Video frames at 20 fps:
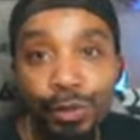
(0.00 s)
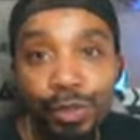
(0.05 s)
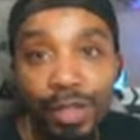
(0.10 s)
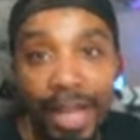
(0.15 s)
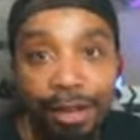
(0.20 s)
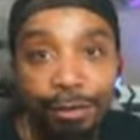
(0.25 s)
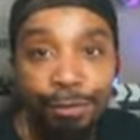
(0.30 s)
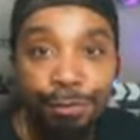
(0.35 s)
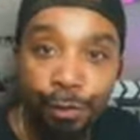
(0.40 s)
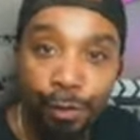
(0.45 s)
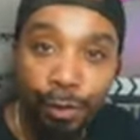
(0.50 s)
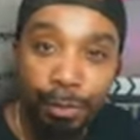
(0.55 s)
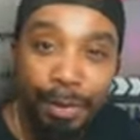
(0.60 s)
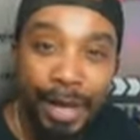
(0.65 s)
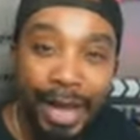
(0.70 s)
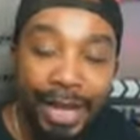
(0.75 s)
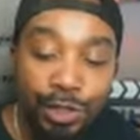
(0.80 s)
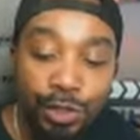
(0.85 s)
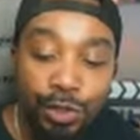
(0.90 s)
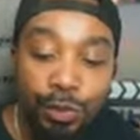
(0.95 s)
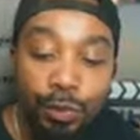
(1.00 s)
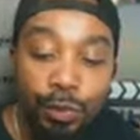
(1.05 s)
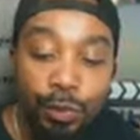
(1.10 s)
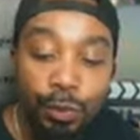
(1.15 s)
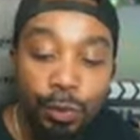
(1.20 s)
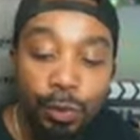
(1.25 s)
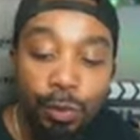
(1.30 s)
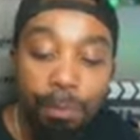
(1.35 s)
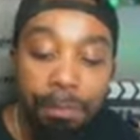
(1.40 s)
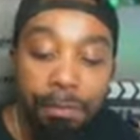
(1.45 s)
like fall back to
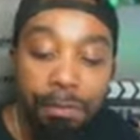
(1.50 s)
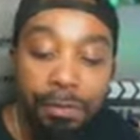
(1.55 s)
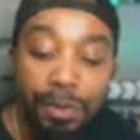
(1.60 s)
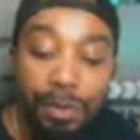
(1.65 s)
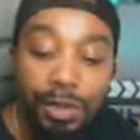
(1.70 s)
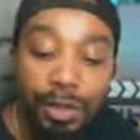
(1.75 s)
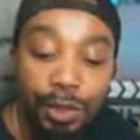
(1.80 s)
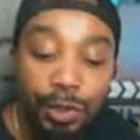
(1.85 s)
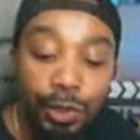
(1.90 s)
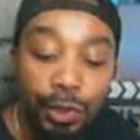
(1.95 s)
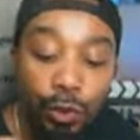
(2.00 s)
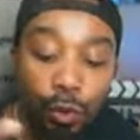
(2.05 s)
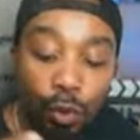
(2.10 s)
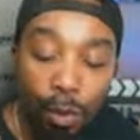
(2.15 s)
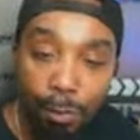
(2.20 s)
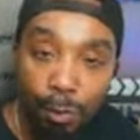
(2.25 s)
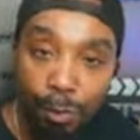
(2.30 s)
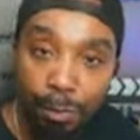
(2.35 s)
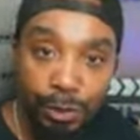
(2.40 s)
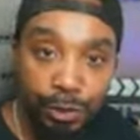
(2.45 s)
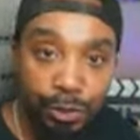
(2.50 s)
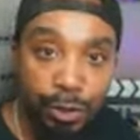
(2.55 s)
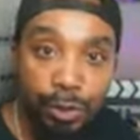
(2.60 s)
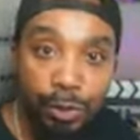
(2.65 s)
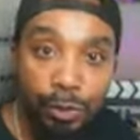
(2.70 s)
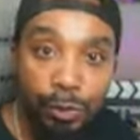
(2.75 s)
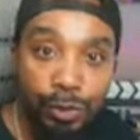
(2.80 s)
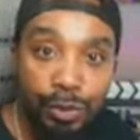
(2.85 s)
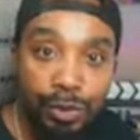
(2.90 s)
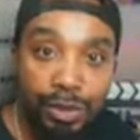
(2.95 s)
the normal
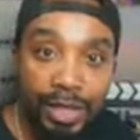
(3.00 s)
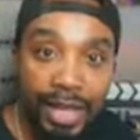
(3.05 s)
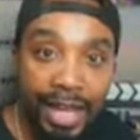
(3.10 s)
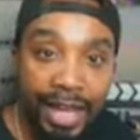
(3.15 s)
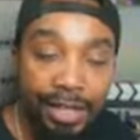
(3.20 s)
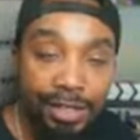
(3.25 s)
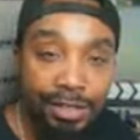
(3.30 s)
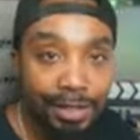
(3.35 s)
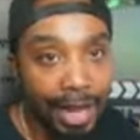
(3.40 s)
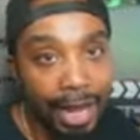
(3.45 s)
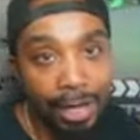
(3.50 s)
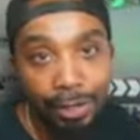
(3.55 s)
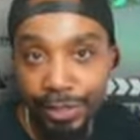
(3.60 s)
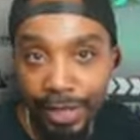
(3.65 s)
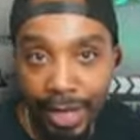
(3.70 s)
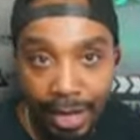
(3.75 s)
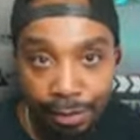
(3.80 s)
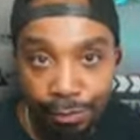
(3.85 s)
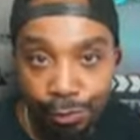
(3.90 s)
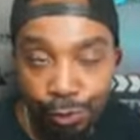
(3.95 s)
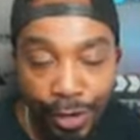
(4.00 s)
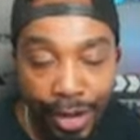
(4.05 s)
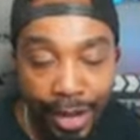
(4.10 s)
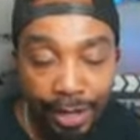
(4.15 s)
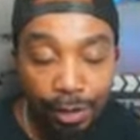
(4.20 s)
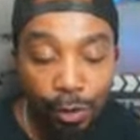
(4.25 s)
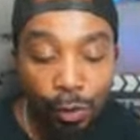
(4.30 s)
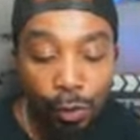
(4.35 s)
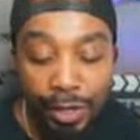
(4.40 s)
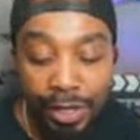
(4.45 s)
maternal things outside of
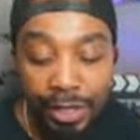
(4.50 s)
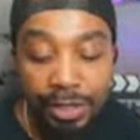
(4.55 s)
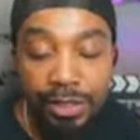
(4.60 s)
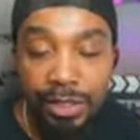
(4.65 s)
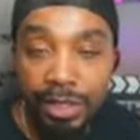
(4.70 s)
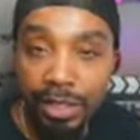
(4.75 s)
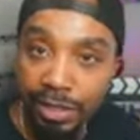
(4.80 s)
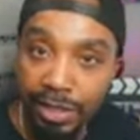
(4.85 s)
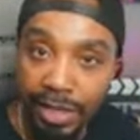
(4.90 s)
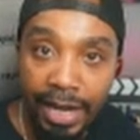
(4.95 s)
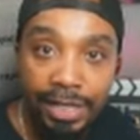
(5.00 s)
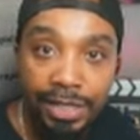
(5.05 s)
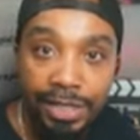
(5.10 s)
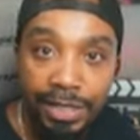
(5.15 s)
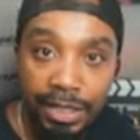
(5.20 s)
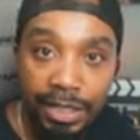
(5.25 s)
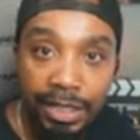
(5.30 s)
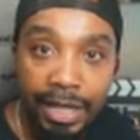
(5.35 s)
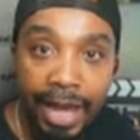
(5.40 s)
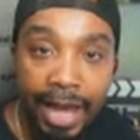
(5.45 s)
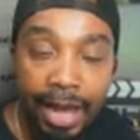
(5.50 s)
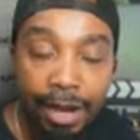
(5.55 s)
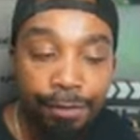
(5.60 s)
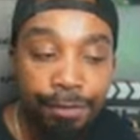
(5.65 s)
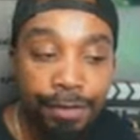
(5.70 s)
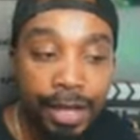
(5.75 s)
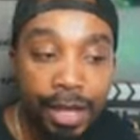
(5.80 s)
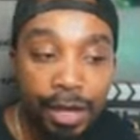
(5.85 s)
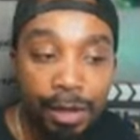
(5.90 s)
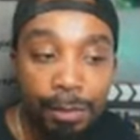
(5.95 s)
drag or instincts that I see out
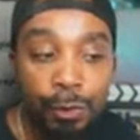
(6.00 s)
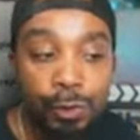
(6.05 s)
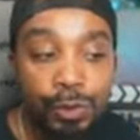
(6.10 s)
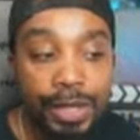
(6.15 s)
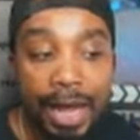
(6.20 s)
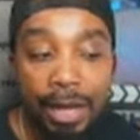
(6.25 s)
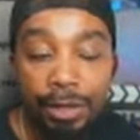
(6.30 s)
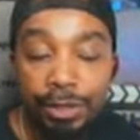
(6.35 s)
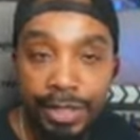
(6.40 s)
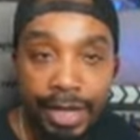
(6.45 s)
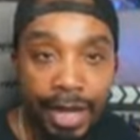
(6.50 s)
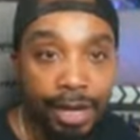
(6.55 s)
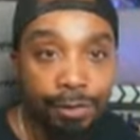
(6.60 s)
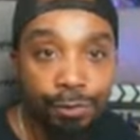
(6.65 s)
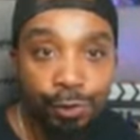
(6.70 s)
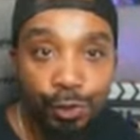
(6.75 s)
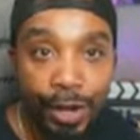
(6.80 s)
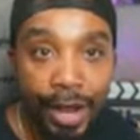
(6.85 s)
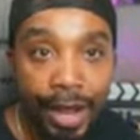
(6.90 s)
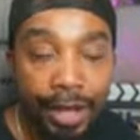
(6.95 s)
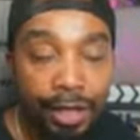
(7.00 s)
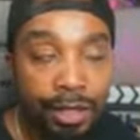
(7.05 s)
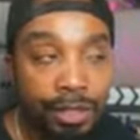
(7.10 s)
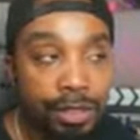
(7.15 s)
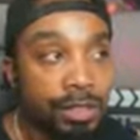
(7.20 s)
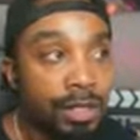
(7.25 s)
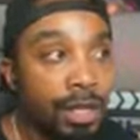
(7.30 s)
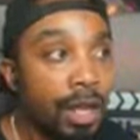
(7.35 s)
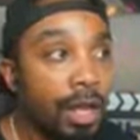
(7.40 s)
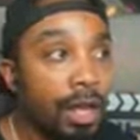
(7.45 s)
of animals outside of
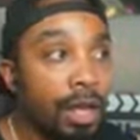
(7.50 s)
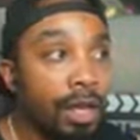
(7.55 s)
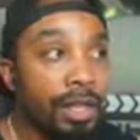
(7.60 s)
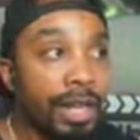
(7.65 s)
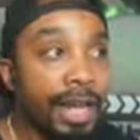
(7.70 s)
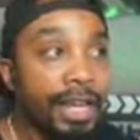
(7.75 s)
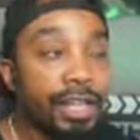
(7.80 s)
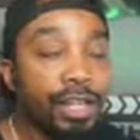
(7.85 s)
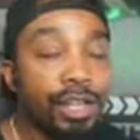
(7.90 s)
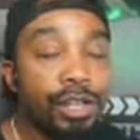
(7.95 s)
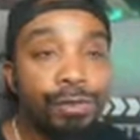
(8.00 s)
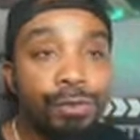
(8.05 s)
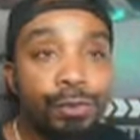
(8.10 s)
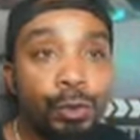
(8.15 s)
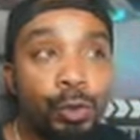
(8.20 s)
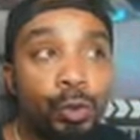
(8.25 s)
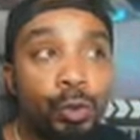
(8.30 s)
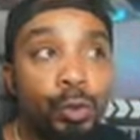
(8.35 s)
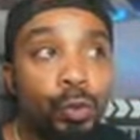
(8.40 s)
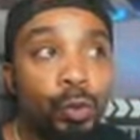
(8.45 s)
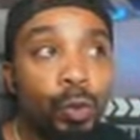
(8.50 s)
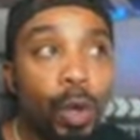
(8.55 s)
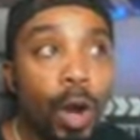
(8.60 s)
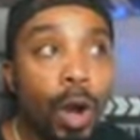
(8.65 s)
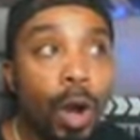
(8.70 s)
dragons. Like if you